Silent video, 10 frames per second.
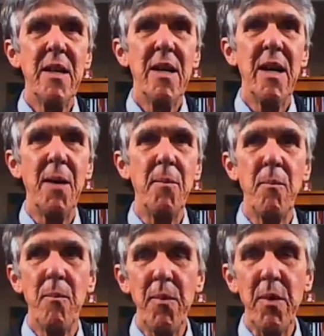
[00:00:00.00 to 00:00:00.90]

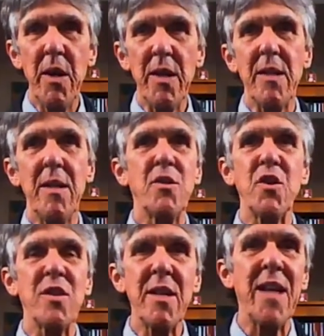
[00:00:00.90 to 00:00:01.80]
It
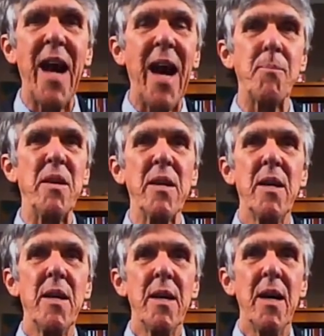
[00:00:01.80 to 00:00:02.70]
just didn't happen.
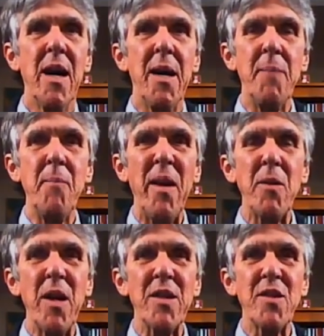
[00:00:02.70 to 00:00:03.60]
In many
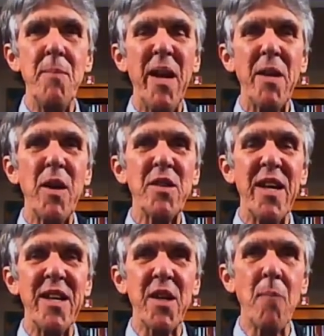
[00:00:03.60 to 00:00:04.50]
ways,
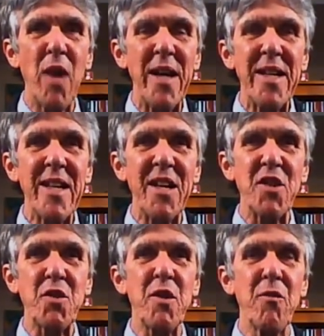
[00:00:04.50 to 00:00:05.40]
I'm writing a history